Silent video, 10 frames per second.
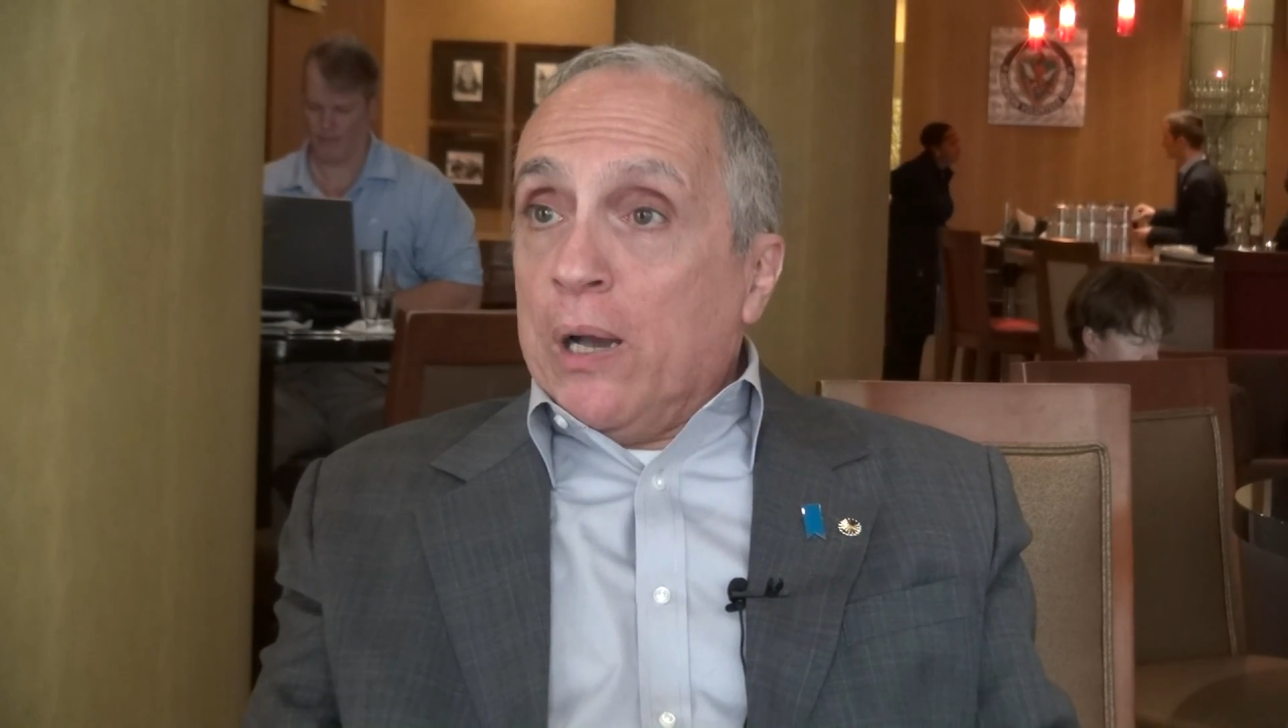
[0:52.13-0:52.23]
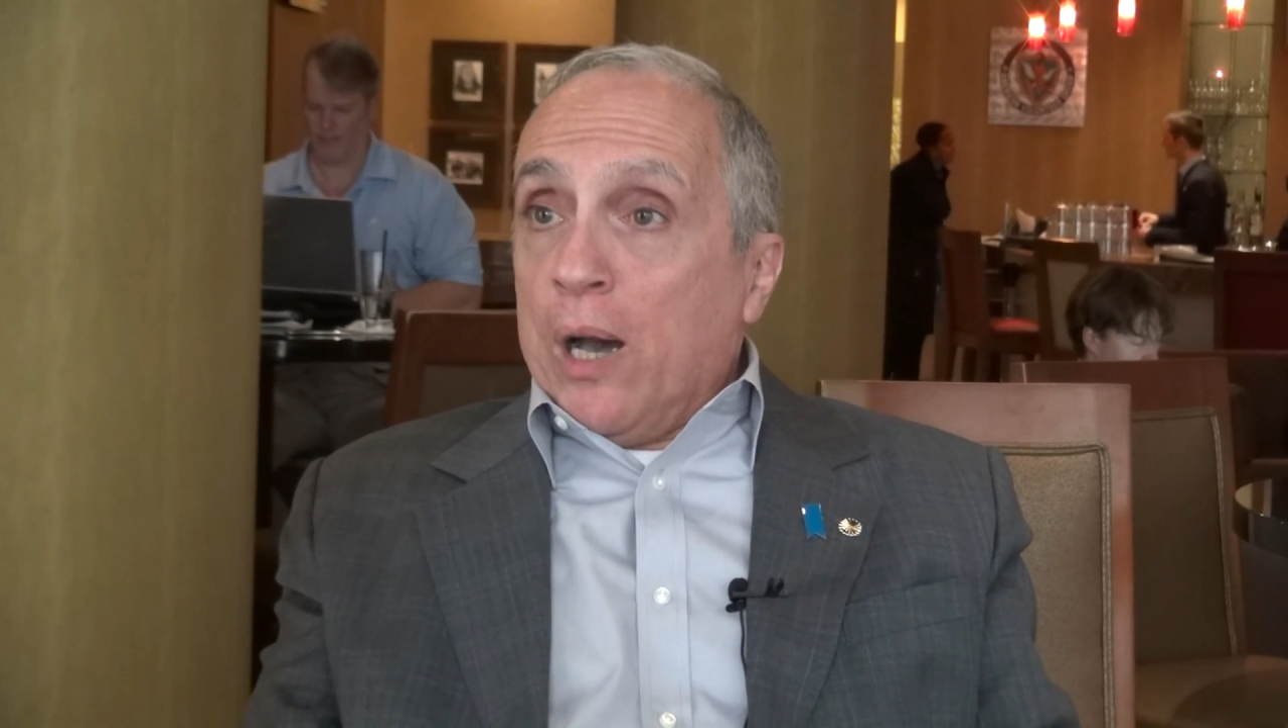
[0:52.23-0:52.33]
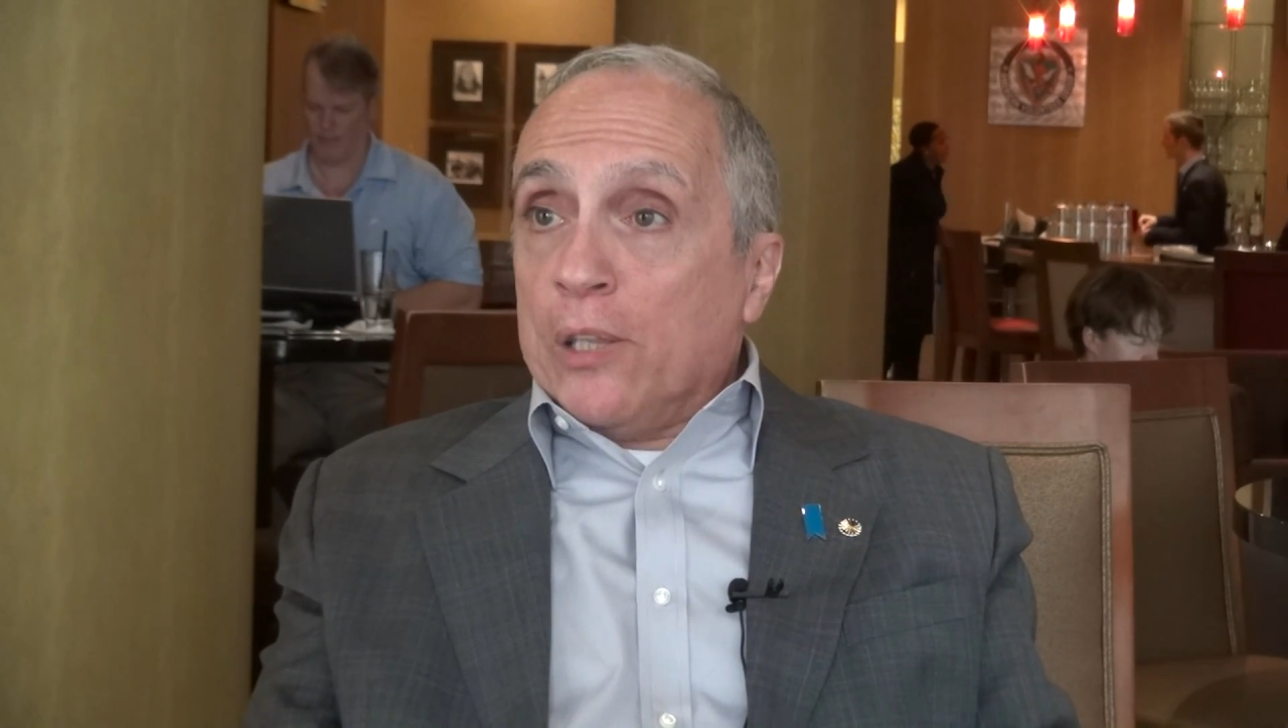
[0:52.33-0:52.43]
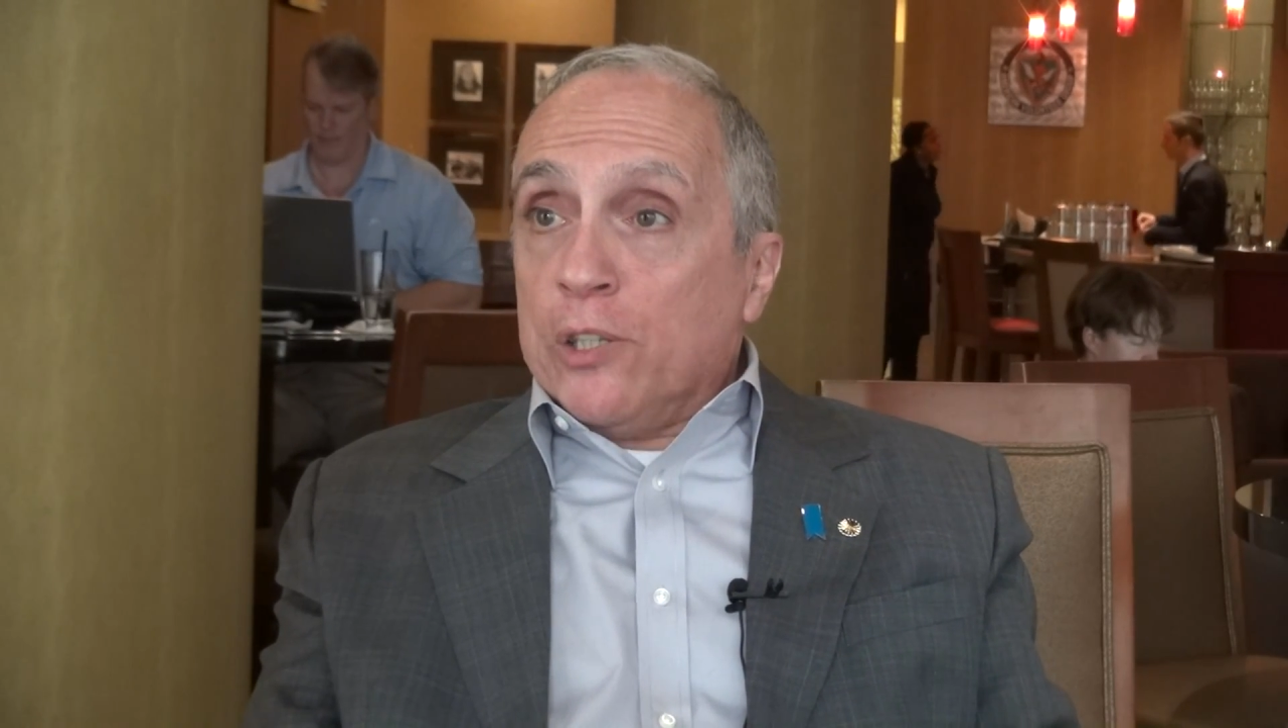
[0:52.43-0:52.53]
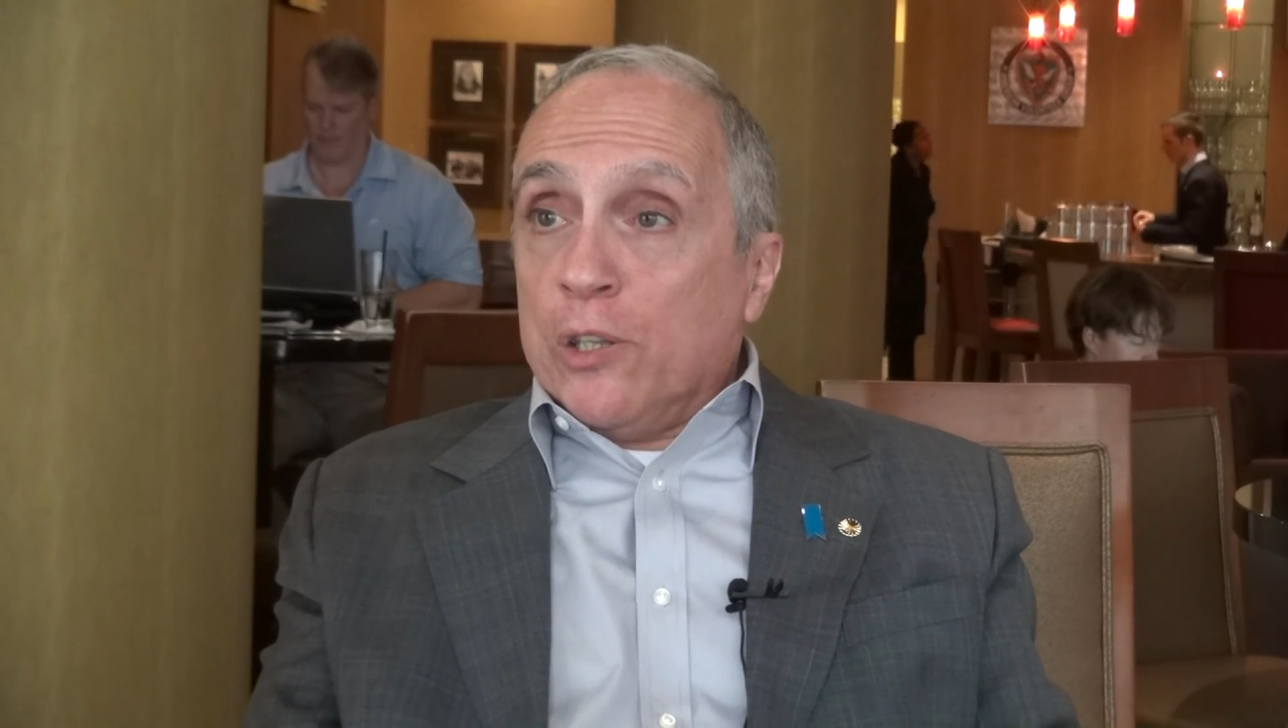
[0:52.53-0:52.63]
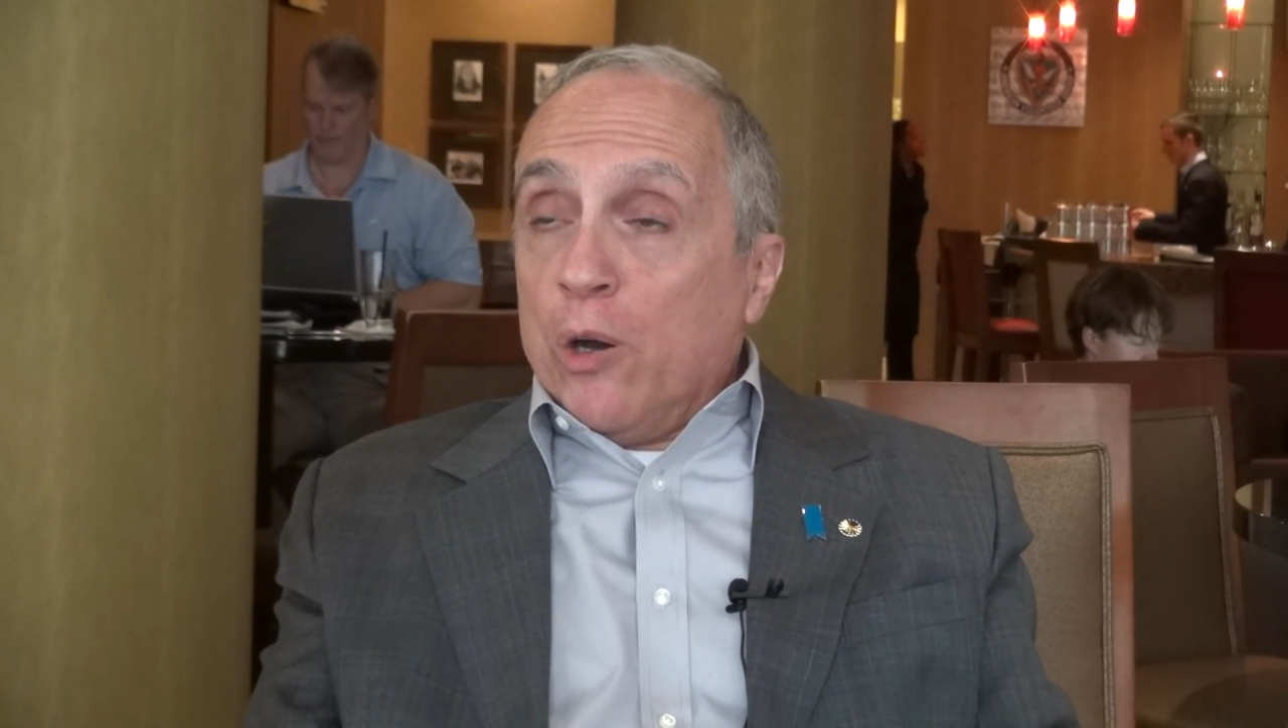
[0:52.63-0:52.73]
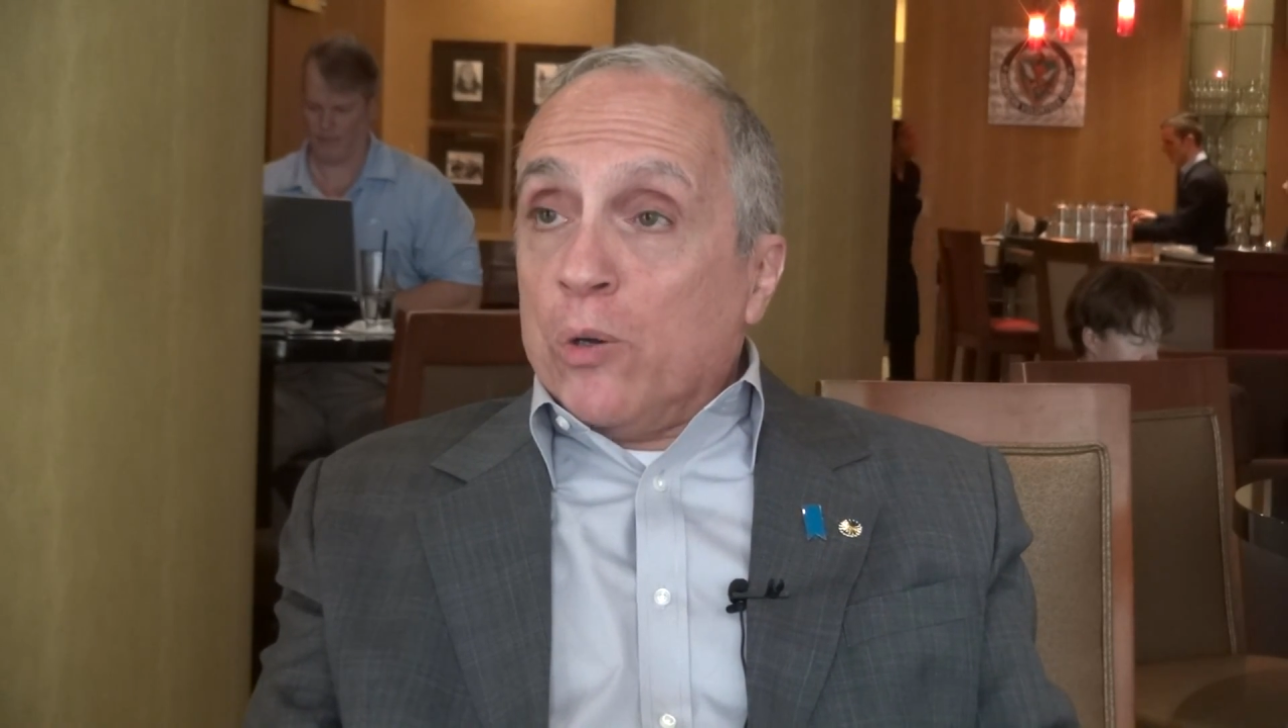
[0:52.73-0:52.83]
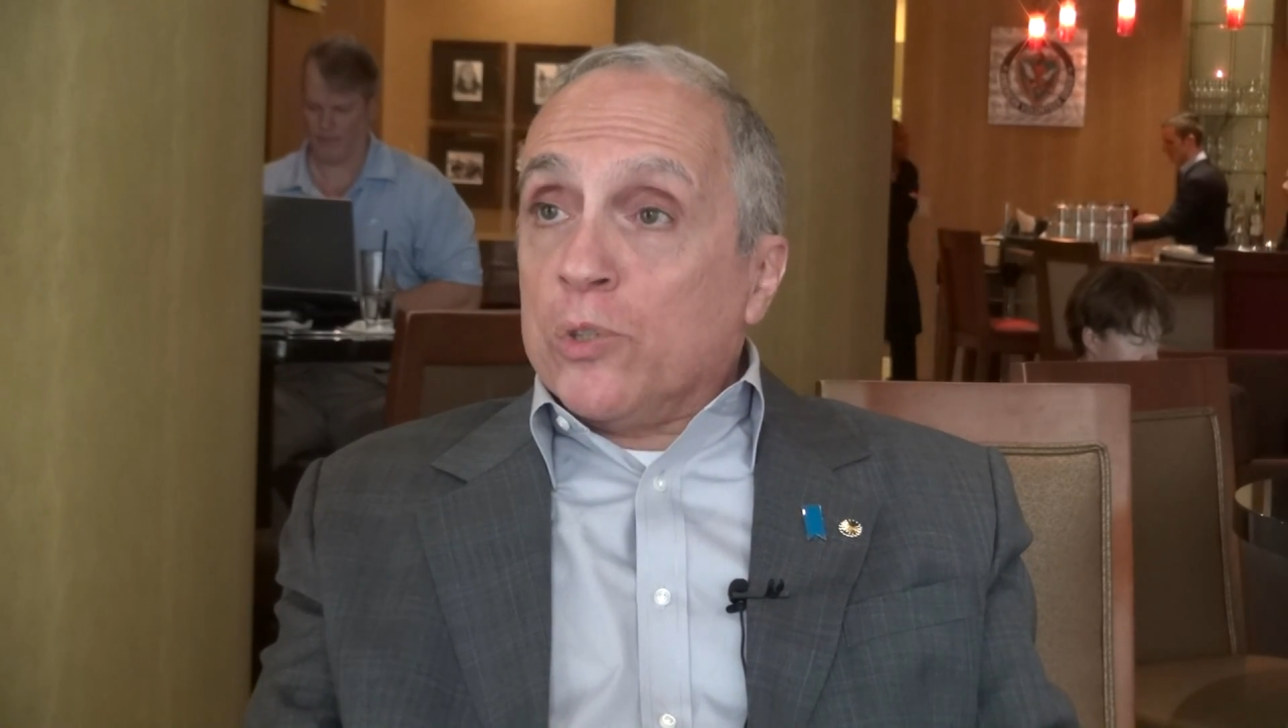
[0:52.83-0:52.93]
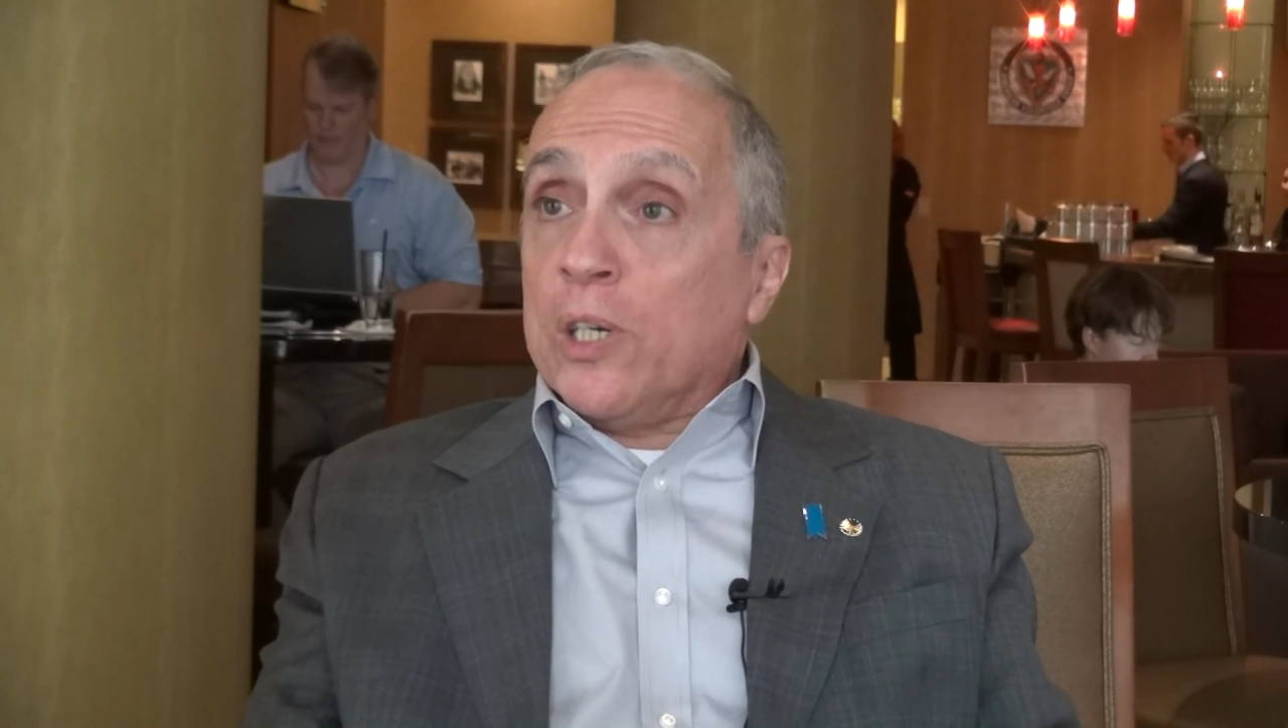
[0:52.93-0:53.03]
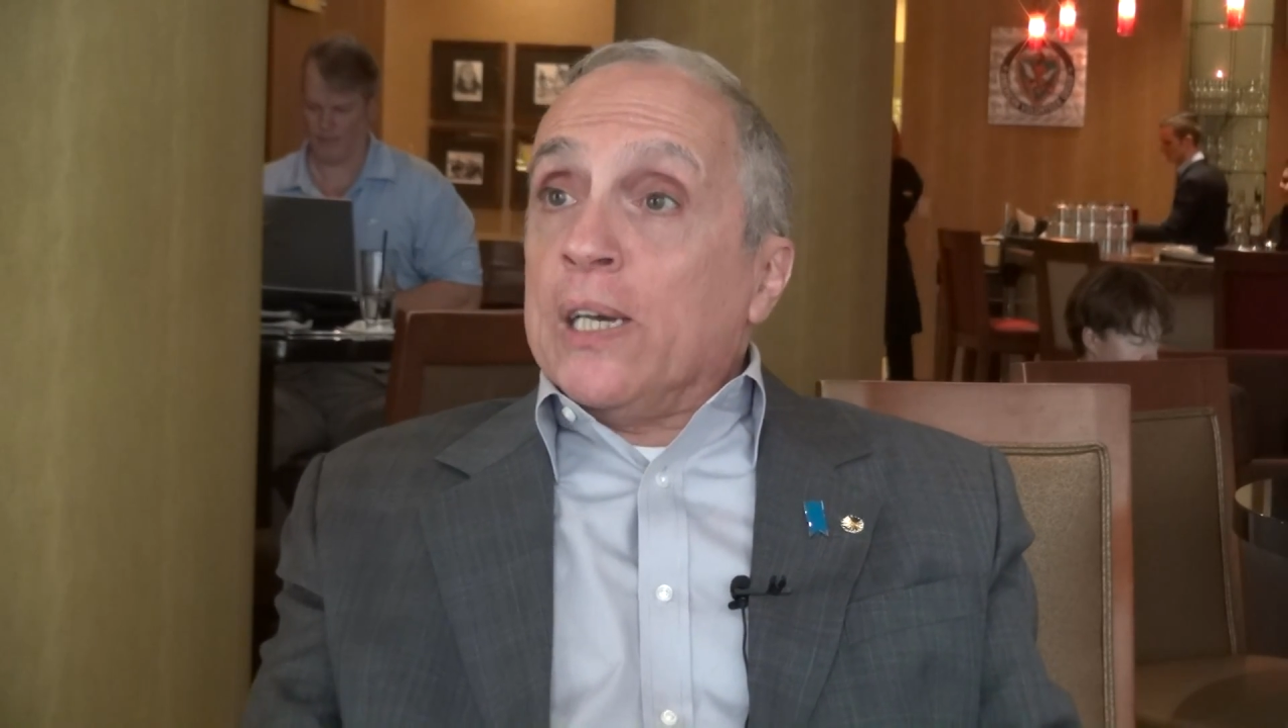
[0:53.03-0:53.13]
on to
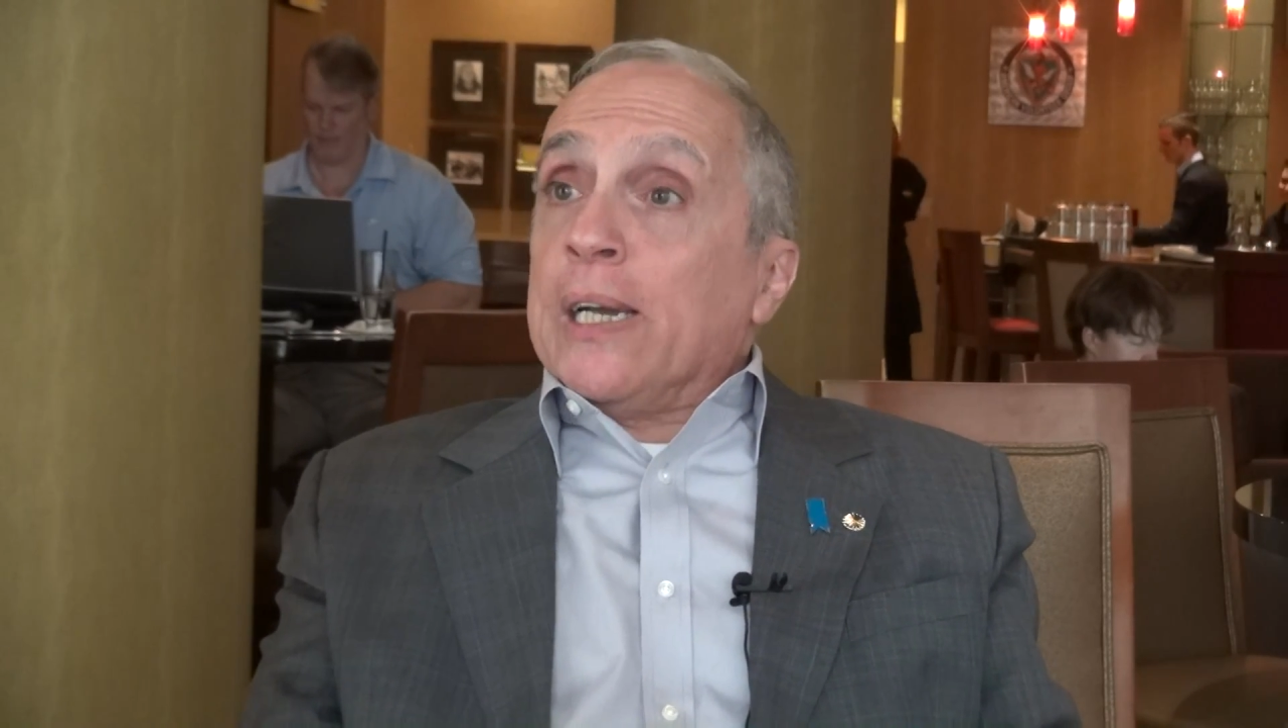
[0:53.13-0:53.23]
those